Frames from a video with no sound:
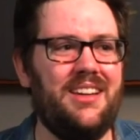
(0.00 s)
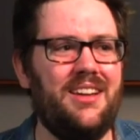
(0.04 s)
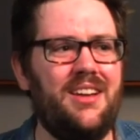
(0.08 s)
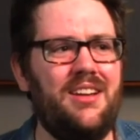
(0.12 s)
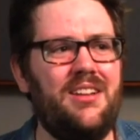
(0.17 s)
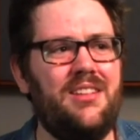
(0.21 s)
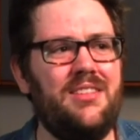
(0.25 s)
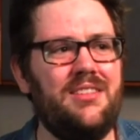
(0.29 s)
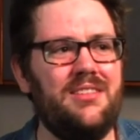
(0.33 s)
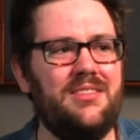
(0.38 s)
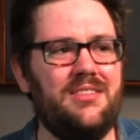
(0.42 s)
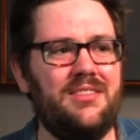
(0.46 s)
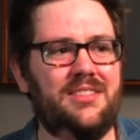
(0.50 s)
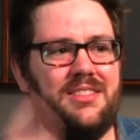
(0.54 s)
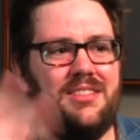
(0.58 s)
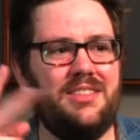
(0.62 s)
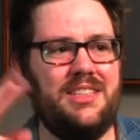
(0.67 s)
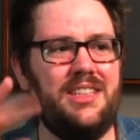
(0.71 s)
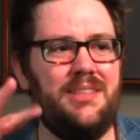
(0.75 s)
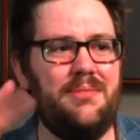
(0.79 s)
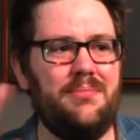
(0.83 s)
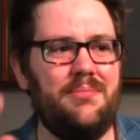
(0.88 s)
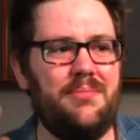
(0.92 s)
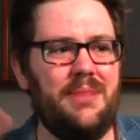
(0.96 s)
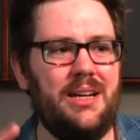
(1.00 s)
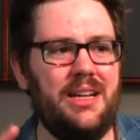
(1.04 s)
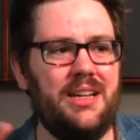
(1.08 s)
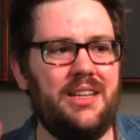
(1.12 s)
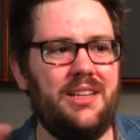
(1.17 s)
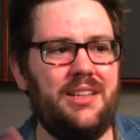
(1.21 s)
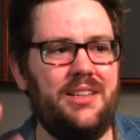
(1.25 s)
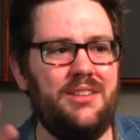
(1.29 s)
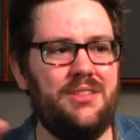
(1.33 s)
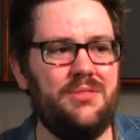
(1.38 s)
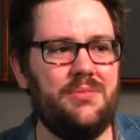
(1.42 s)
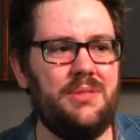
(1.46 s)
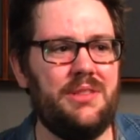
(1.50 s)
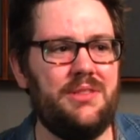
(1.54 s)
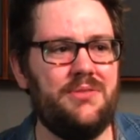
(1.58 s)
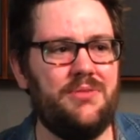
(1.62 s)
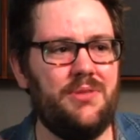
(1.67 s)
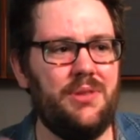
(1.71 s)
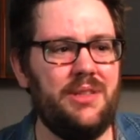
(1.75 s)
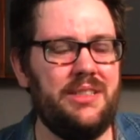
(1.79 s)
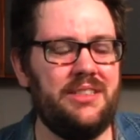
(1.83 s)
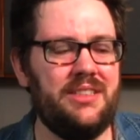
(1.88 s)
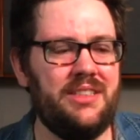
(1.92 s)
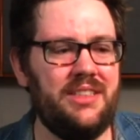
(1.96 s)
Oh, Tim, Mike, can you switch
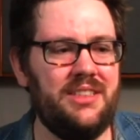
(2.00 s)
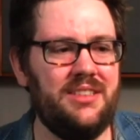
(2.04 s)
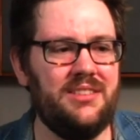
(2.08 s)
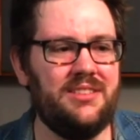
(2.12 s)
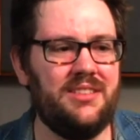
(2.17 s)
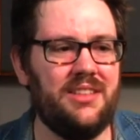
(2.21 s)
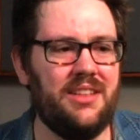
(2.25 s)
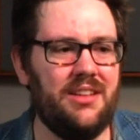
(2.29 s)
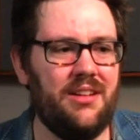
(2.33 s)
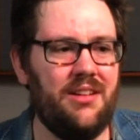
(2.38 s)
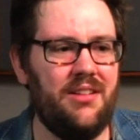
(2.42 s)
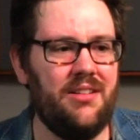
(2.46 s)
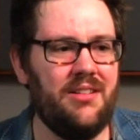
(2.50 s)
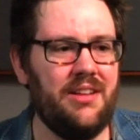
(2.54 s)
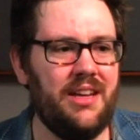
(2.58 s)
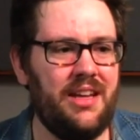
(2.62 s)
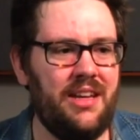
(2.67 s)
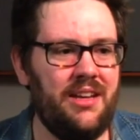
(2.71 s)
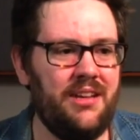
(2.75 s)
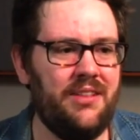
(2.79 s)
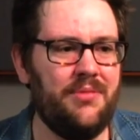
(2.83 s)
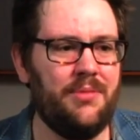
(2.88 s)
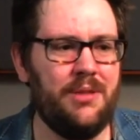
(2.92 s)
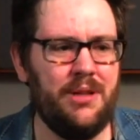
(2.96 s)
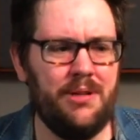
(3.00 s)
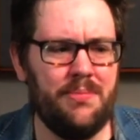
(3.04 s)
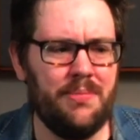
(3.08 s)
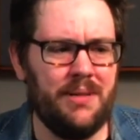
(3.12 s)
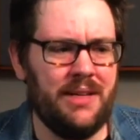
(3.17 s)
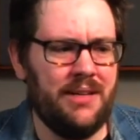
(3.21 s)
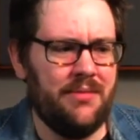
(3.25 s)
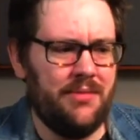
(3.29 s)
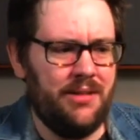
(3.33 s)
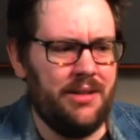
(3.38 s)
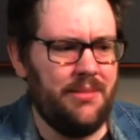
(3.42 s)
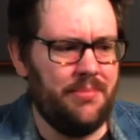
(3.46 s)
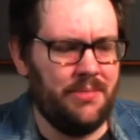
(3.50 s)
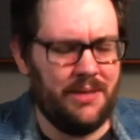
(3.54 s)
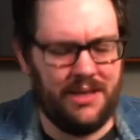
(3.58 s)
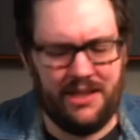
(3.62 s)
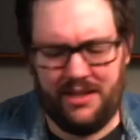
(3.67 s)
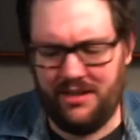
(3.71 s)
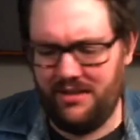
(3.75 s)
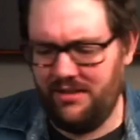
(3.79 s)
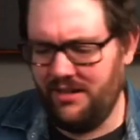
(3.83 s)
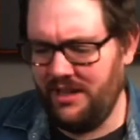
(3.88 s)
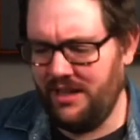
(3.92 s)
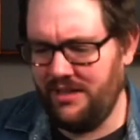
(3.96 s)
voicings? And they go, okay. What are you
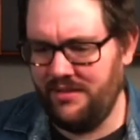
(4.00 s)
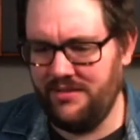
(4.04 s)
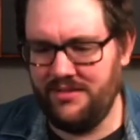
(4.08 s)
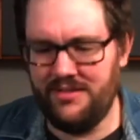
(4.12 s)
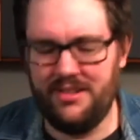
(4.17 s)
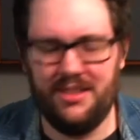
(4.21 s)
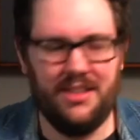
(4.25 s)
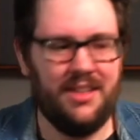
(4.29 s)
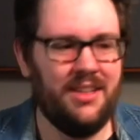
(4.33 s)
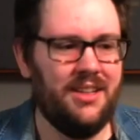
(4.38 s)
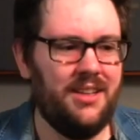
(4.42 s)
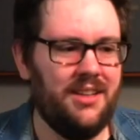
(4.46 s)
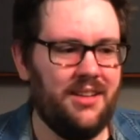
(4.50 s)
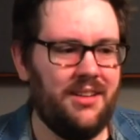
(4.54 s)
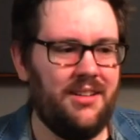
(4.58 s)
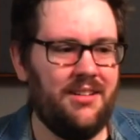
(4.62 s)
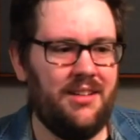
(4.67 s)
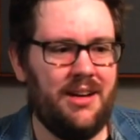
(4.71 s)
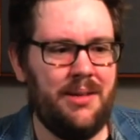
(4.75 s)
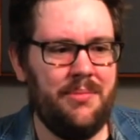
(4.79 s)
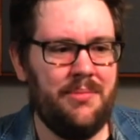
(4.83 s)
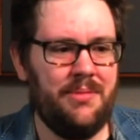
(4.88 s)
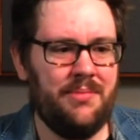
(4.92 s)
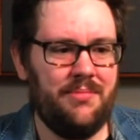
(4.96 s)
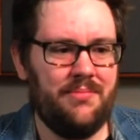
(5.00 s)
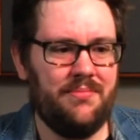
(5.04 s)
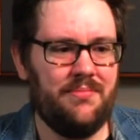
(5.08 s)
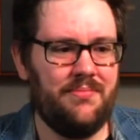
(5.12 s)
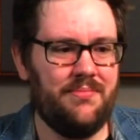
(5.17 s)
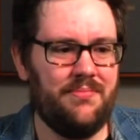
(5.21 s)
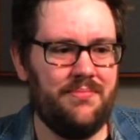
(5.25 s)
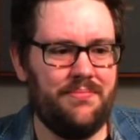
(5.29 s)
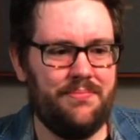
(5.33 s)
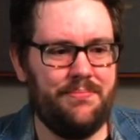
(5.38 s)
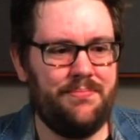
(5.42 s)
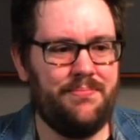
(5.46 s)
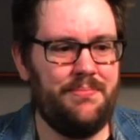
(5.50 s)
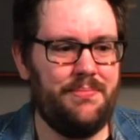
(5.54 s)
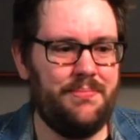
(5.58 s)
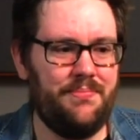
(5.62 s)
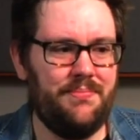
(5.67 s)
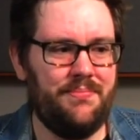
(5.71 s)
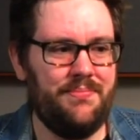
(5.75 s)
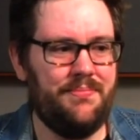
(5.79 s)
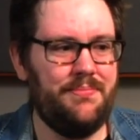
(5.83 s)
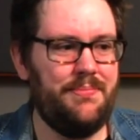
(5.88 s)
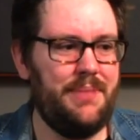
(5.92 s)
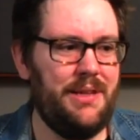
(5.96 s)
playing? Okay. Oh, I'm in
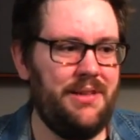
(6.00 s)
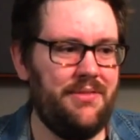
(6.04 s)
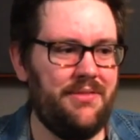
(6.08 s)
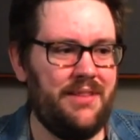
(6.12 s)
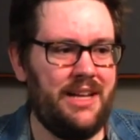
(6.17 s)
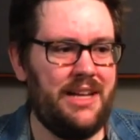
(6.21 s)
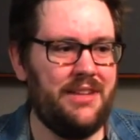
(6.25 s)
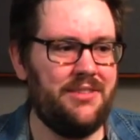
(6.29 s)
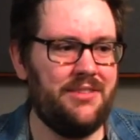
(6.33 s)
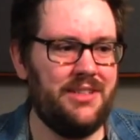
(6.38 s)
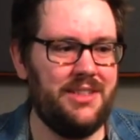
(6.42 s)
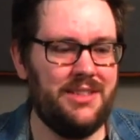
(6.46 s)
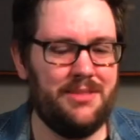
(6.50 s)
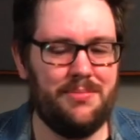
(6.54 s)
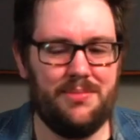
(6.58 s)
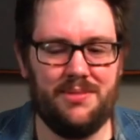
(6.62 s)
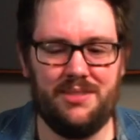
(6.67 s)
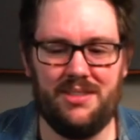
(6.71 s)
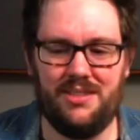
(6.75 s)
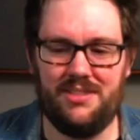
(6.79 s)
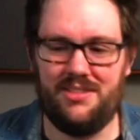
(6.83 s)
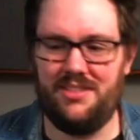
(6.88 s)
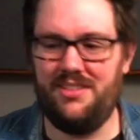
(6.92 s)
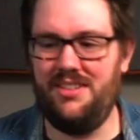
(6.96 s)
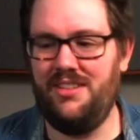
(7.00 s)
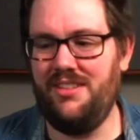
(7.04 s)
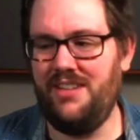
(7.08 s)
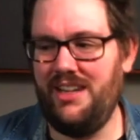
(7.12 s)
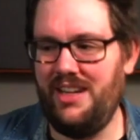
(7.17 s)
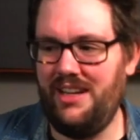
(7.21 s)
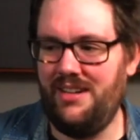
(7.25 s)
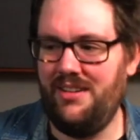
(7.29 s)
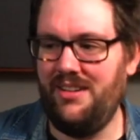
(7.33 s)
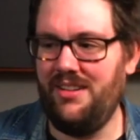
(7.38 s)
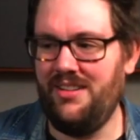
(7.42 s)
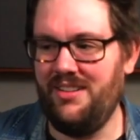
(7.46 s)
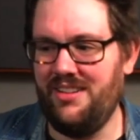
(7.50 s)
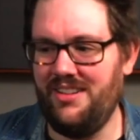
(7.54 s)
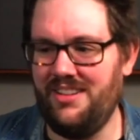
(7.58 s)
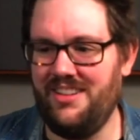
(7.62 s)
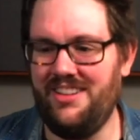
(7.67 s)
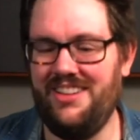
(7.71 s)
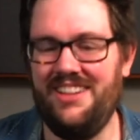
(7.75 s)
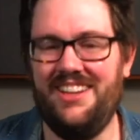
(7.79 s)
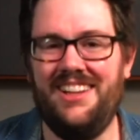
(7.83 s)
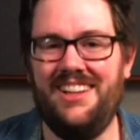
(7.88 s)
B flat transposition. Okay, hold on.